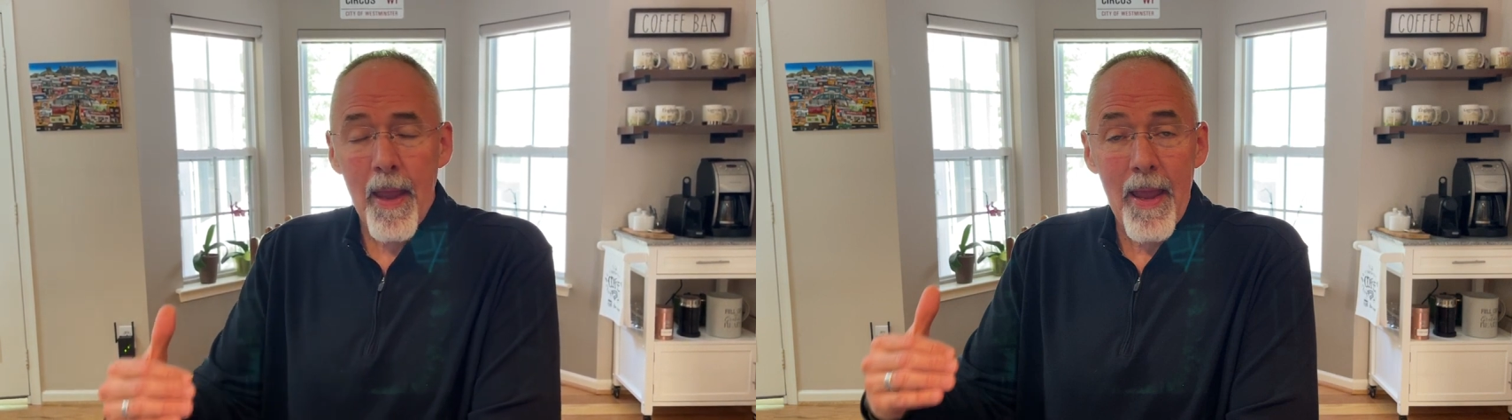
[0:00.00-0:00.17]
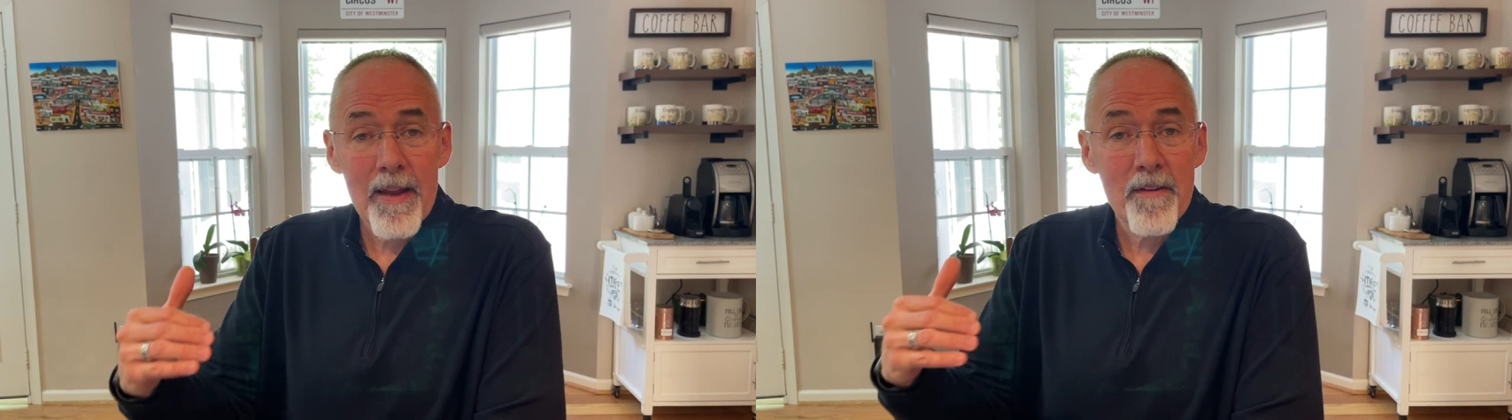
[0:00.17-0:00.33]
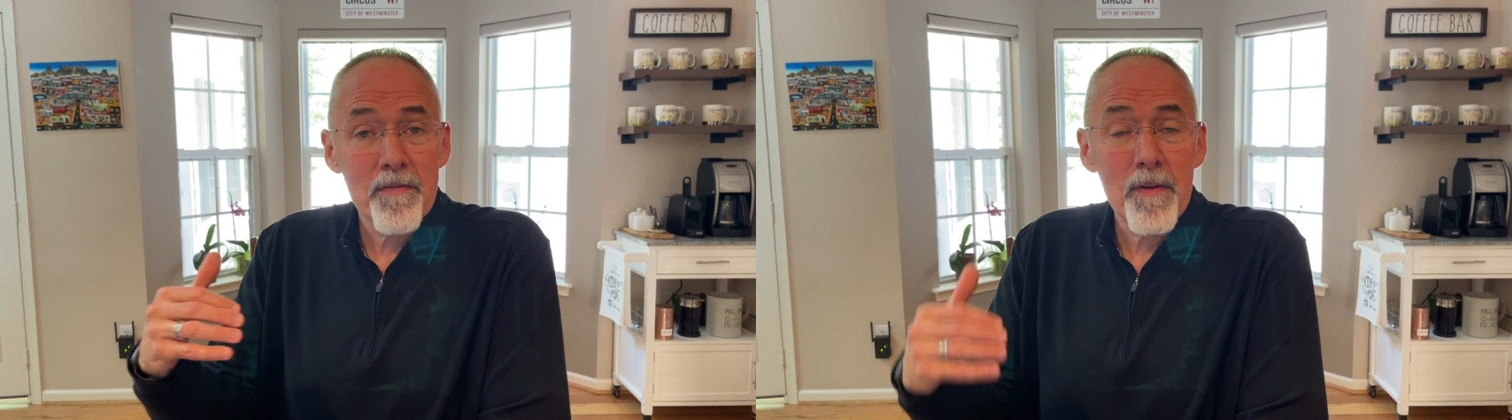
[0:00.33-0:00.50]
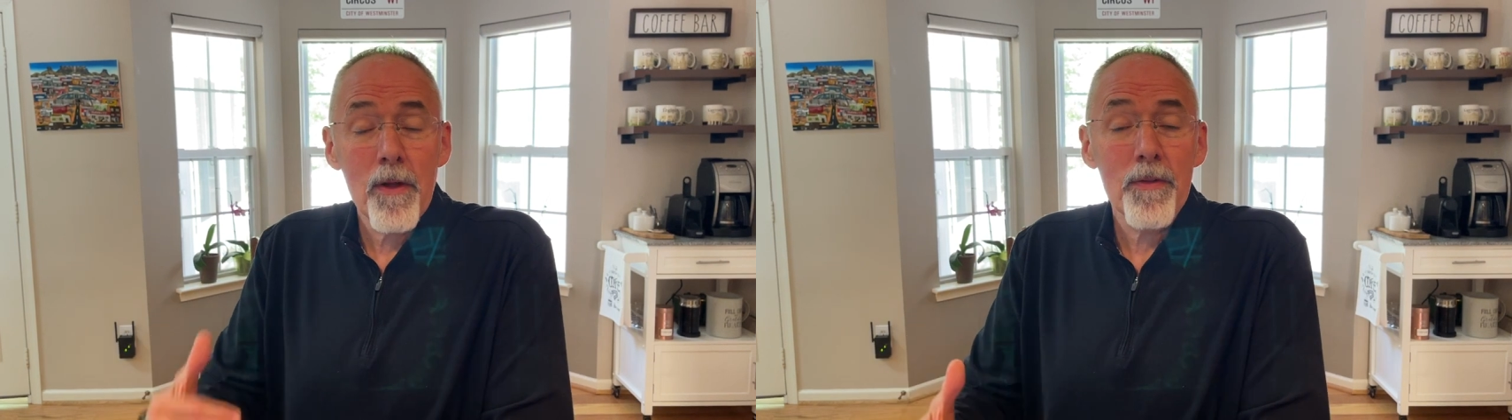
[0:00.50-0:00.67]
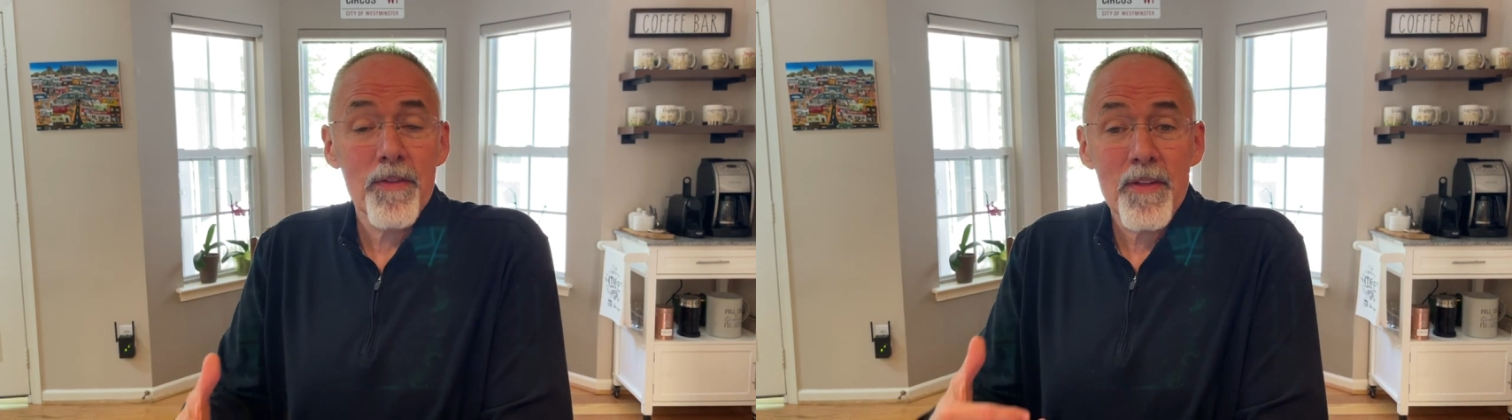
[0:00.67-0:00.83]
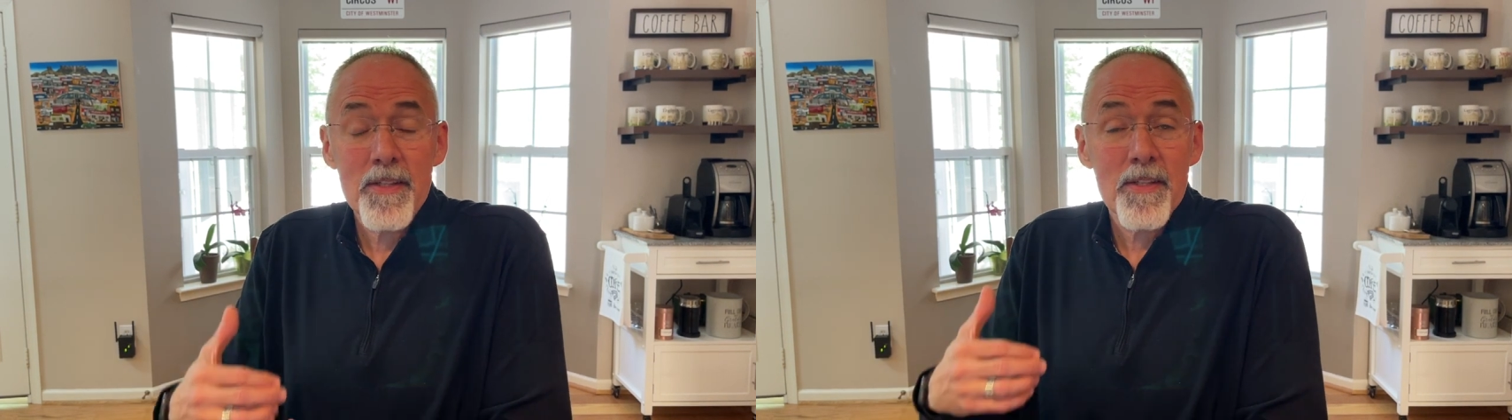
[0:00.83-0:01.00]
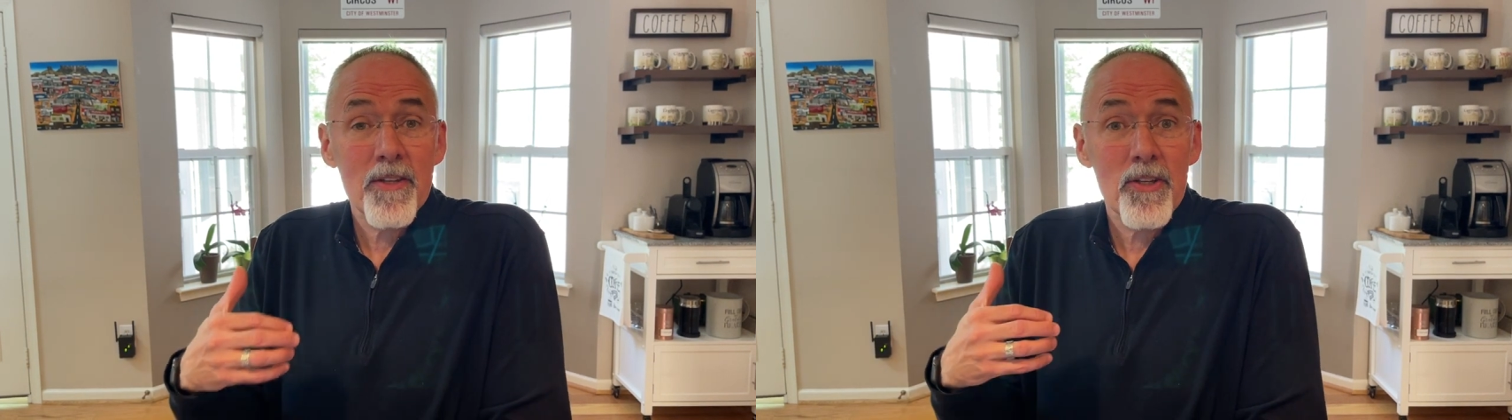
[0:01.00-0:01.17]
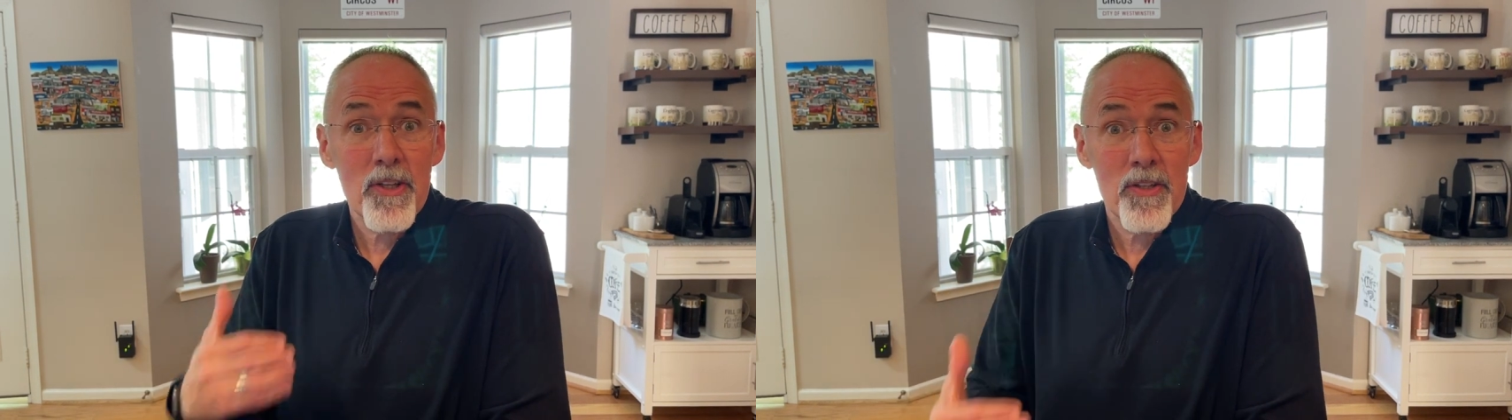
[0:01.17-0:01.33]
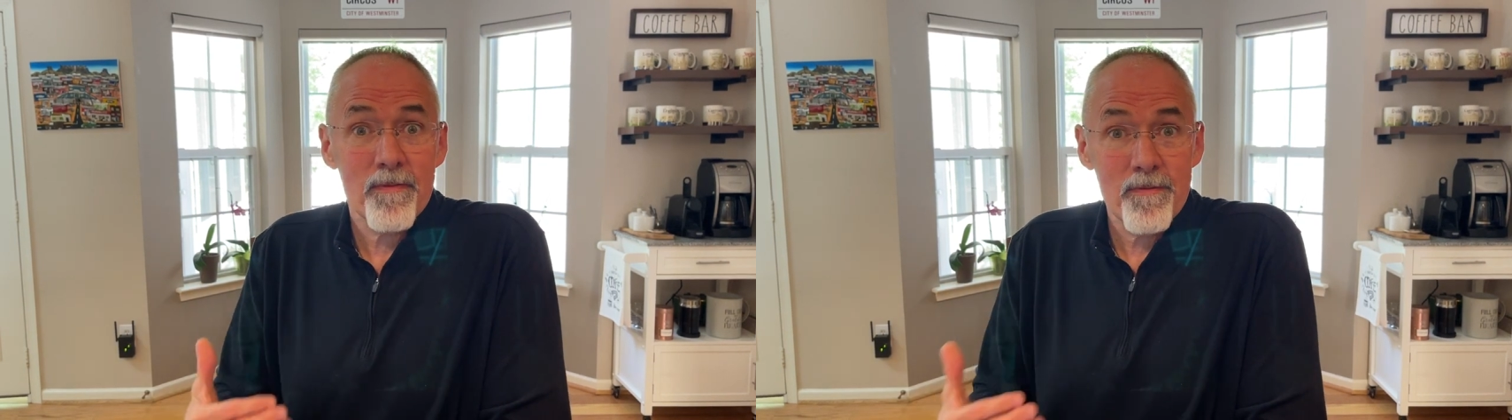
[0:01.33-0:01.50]
and felt this
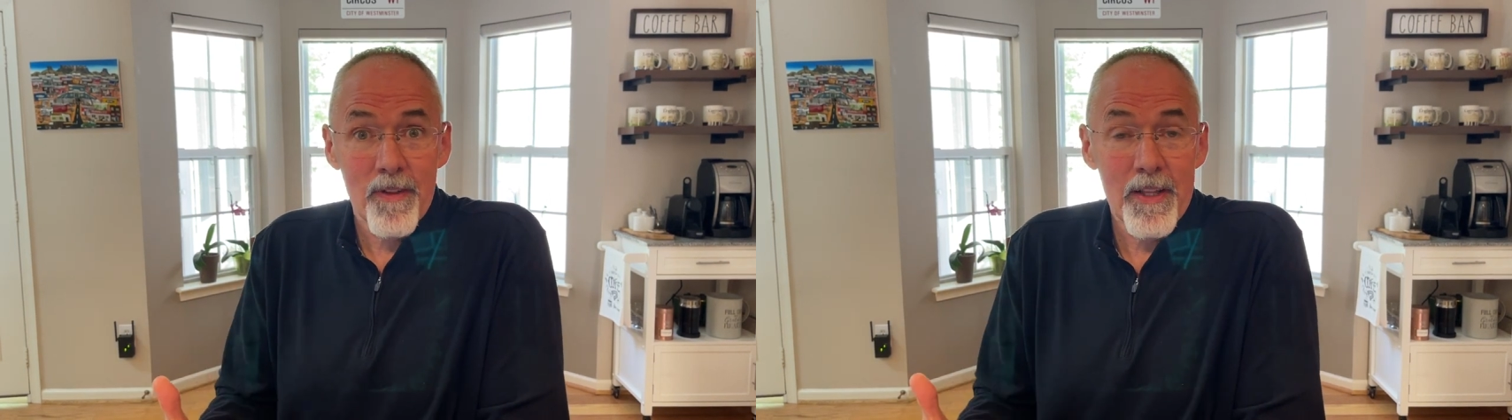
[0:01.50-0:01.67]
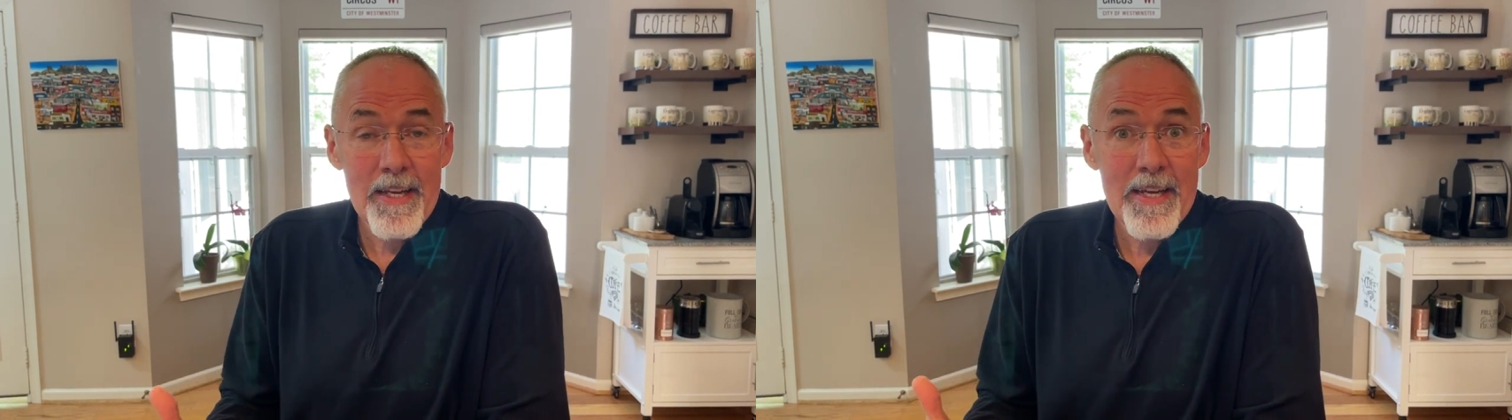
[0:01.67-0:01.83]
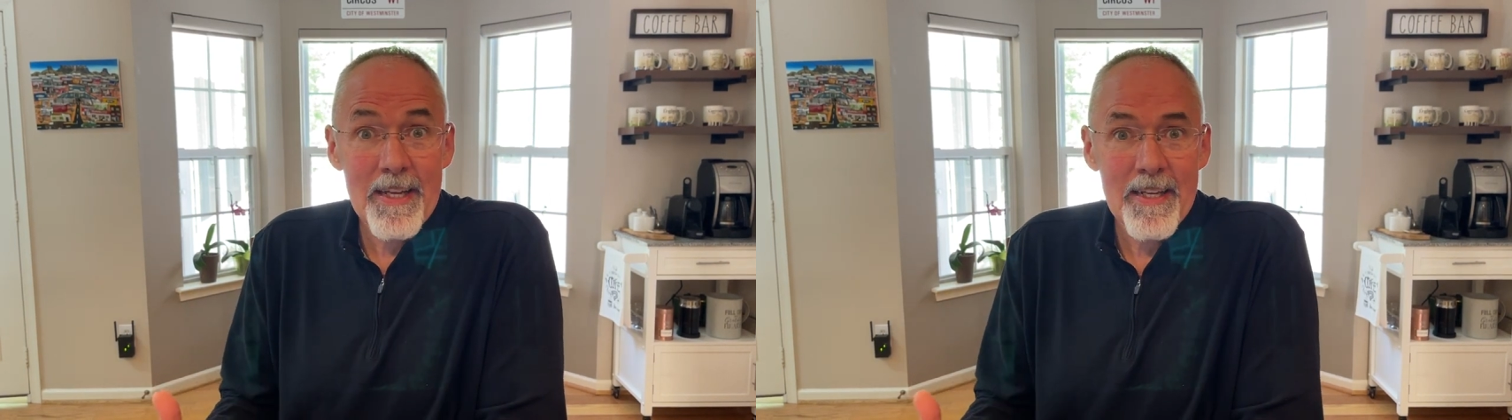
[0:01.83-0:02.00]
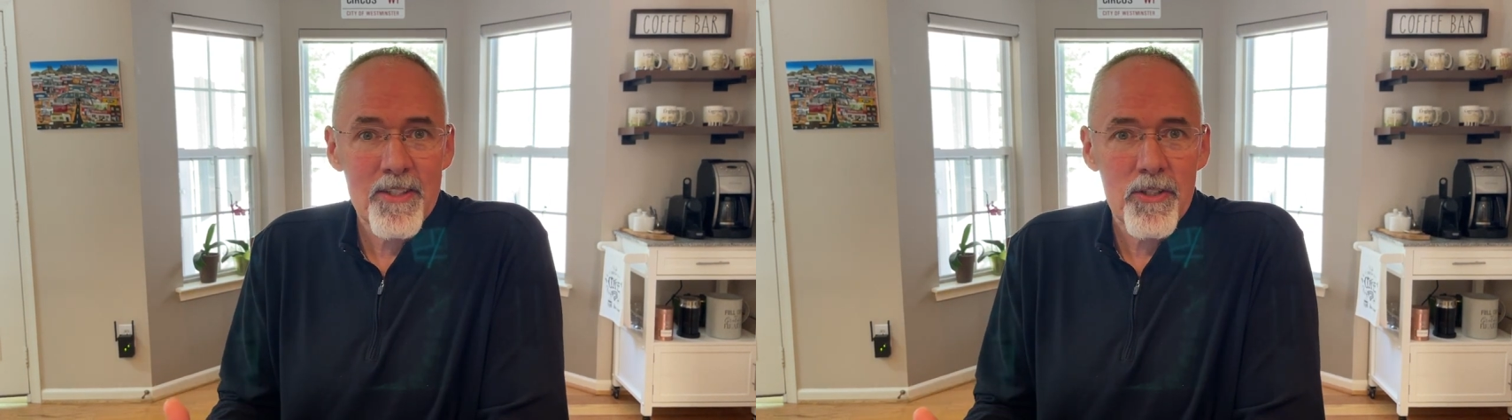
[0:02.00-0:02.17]
leading